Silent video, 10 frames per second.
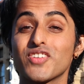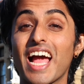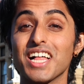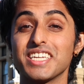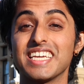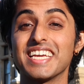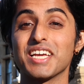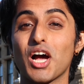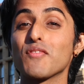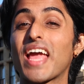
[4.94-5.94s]
reality
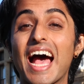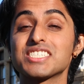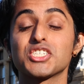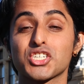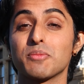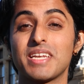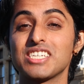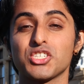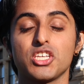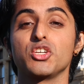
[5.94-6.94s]
of caste
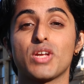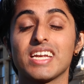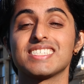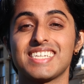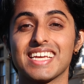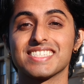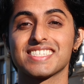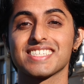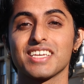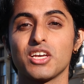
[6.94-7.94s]
discrimination in the United
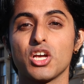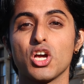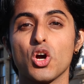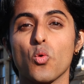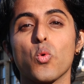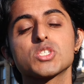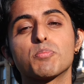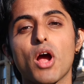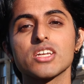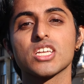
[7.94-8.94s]
States was
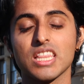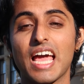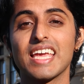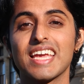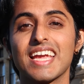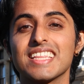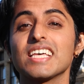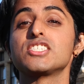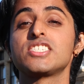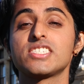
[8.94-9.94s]
brought to light in
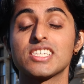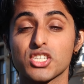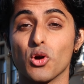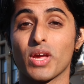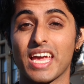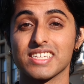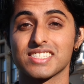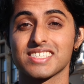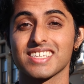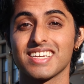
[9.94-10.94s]
the Cisco
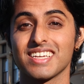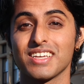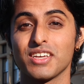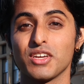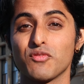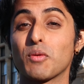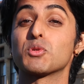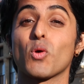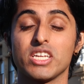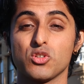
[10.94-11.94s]
case from
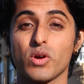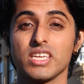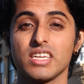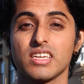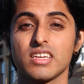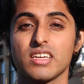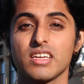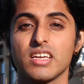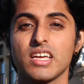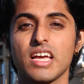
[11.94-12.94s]
2020.
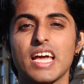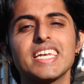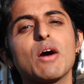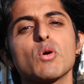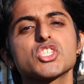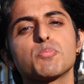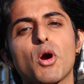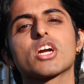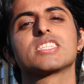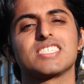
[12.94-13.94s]
Now, what
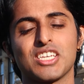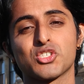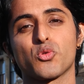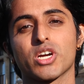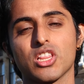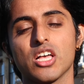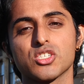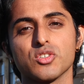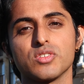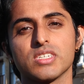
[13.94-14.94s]
sparked this historic
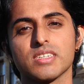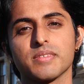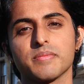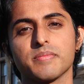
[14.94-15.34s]
lawsuit?